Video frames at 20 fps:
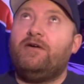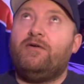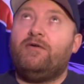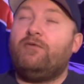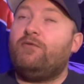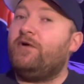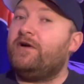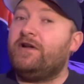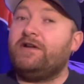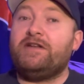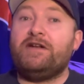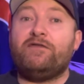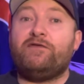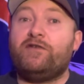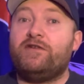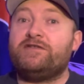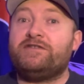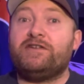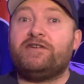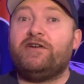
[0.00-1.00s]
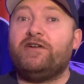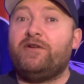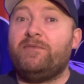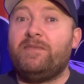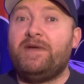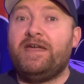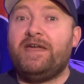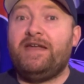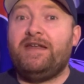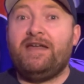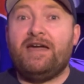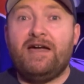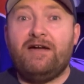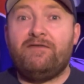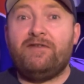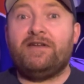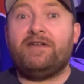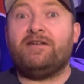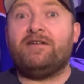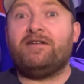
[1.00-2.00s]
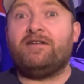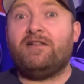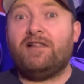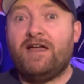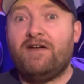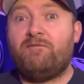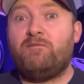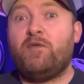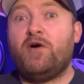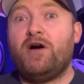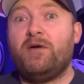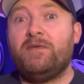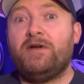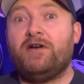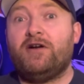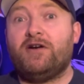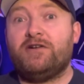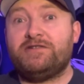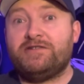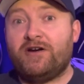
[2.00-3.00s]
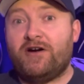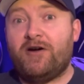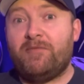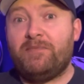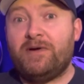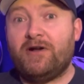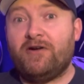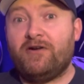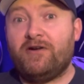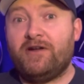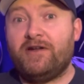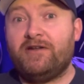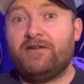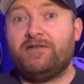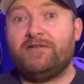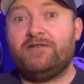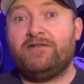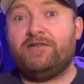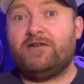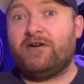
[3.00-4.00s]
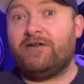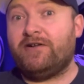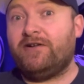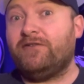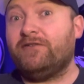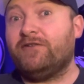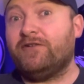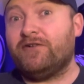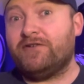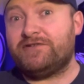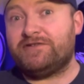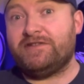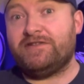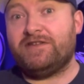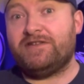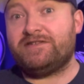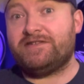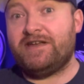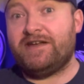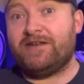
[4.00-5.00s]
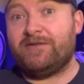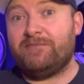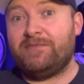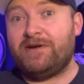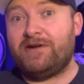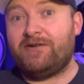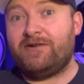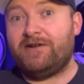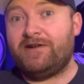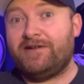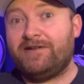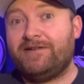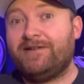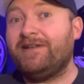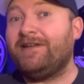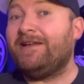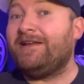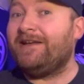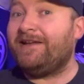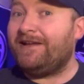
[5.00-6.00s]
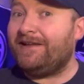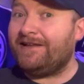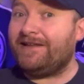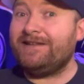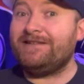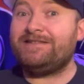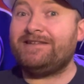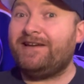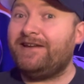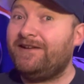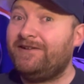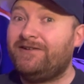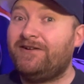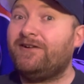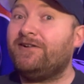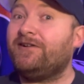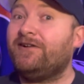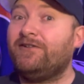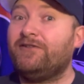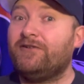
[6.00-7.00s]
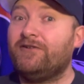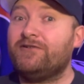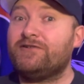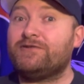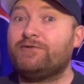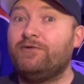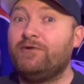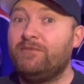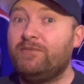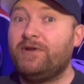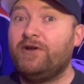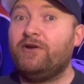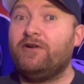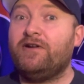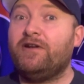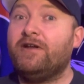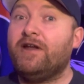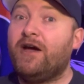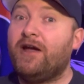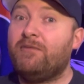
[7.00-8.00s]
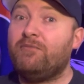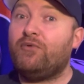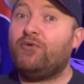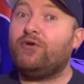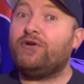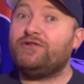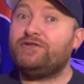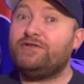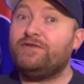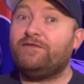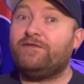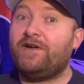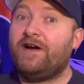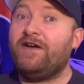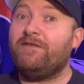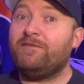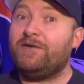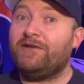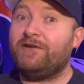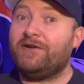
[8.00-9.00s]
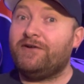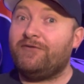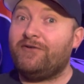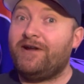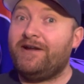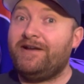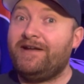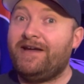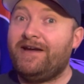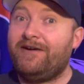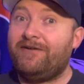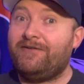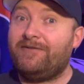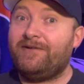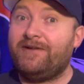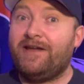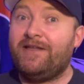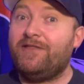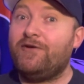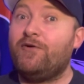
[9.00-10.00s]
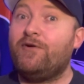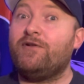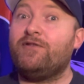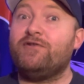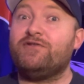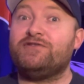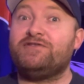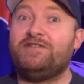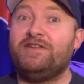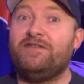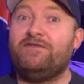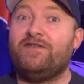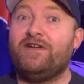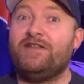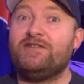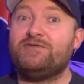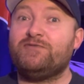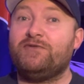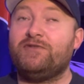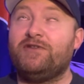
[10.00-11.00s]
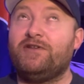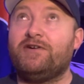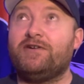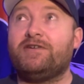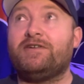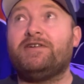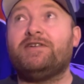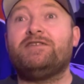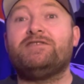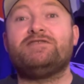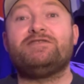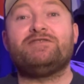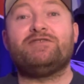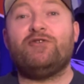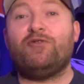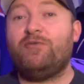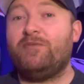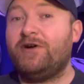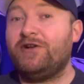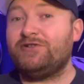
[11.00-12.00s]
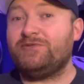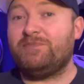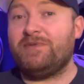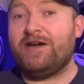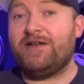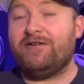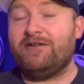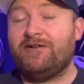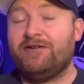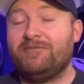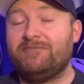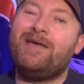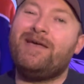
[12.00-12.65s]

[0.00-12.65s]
What a difference it could have made having Klefbom in our top pairing, Darnell Nurse in the second pairing. I can tell you Darnell Nurse wouldn't be earning $9.25 million right now, and the Oilers' defense would look so much better.